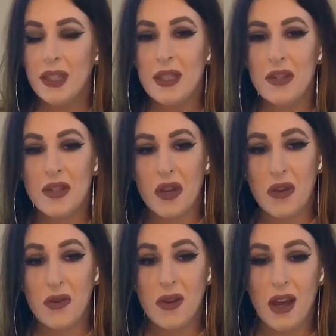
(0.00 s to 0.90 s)

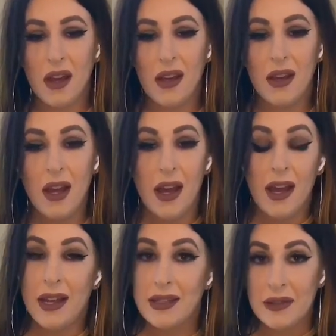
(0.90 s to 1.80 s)
So I
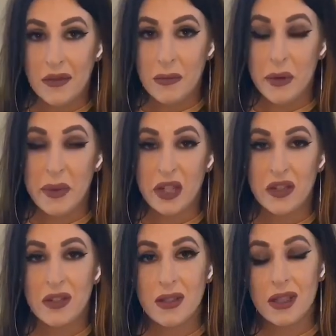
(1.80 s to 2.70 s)
asked them for more
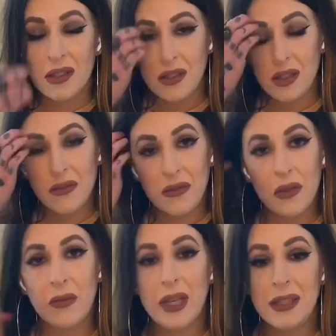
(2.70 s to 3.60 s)
pictures, and they took a
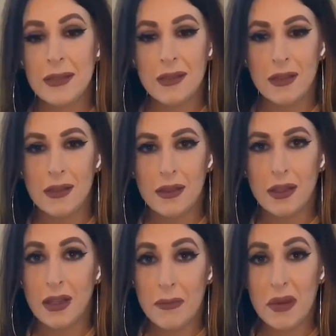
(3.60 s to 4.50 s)
few weeks to
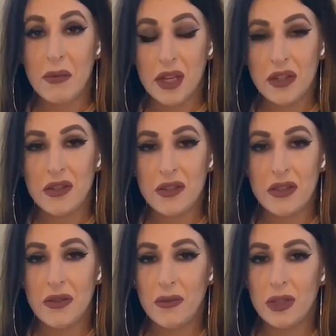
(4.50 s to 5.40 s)
get me pictures
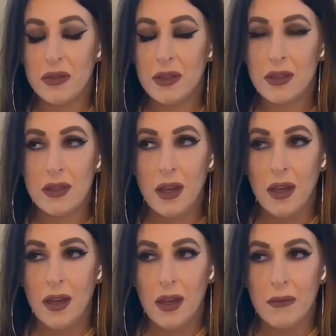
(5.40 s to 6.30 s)
too, which was
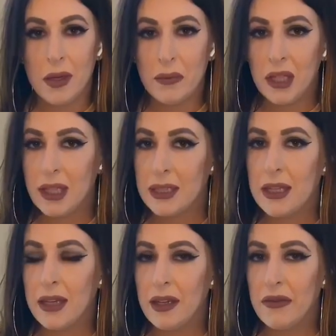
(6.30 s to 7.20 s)

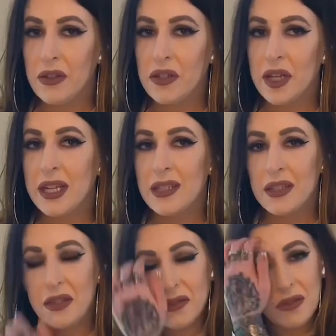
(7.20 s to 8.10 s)
perplexing. If you're trying
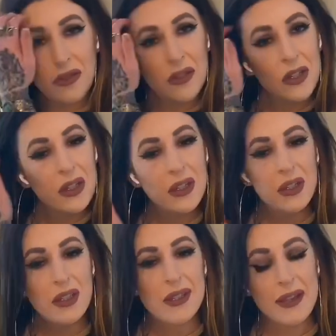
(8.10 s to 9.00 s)
to
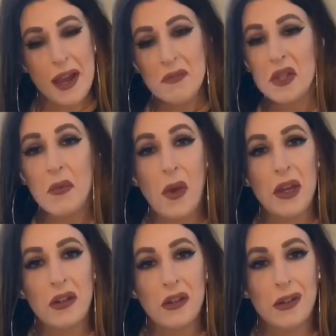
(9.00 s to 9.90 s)
scam
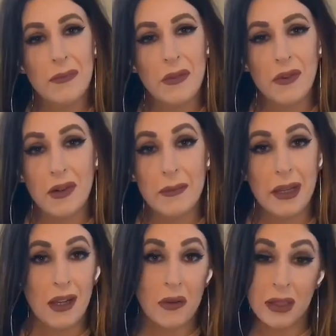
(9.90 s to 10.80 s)
someone or
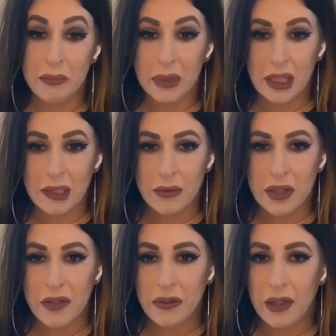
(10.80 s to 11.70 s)
make a quick buck
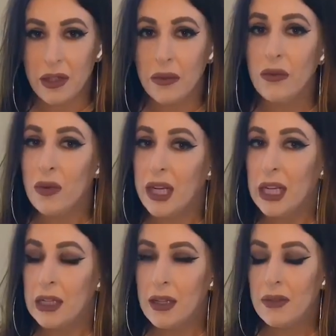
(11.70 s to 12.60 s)
when you think you'd want to
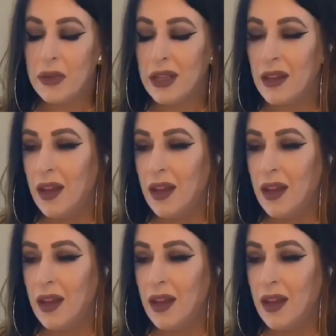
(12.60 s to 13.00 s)
get it done with.